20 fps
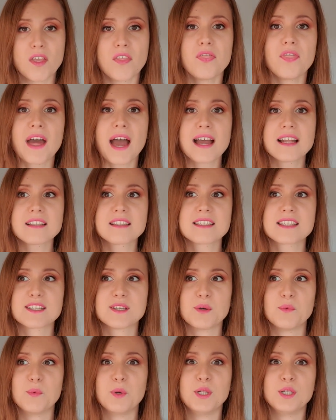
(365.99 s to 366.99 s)
that
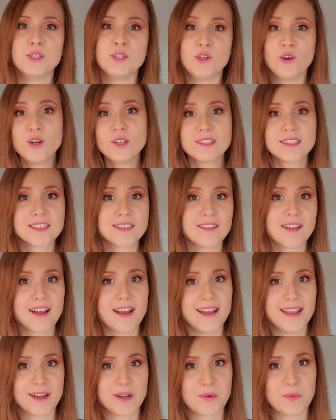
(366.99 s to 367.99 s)
will not
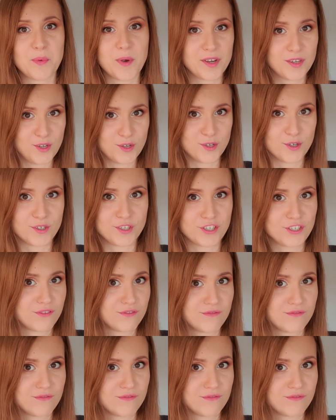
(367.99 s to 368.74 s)
like when you're